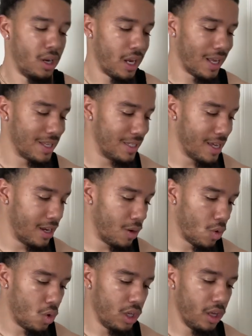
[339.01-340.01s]
Like I said, there
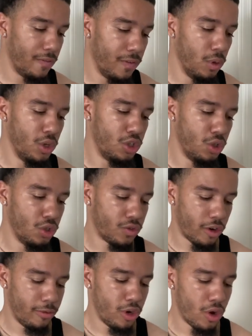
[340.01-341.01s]
were only a few to choose
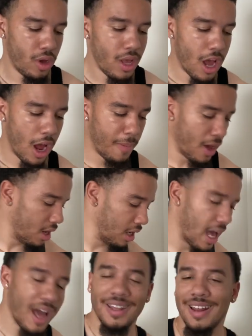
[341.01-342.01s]
from, you know. I'm not gonna
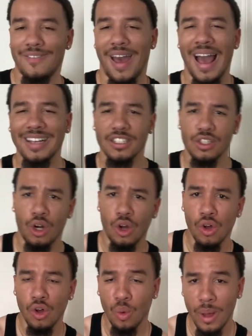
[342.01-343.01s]
lie, I didn't have access to the
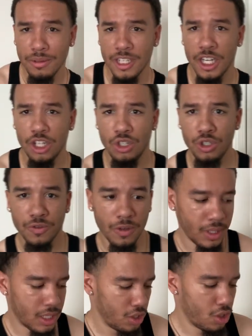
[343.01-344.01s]
whole website to choose from
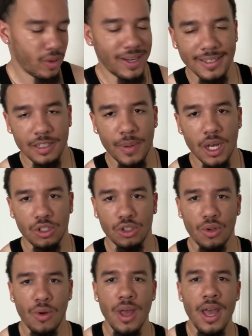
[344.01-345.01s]
because, you know, it is sponsored.
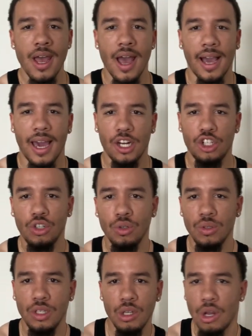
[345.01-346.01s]
So I gotta
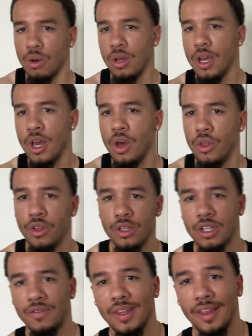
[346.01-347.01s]
choose, you know, the
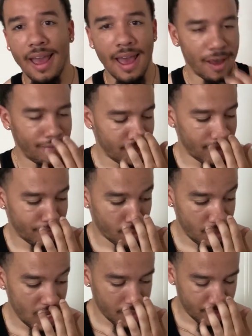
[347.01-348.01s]
stuff that they have left for
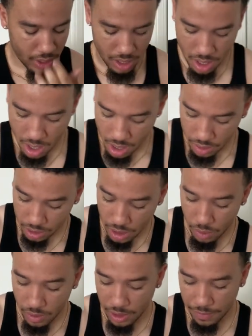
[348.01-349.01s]
me, but still
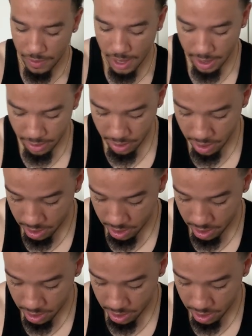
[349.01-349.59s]
really fire.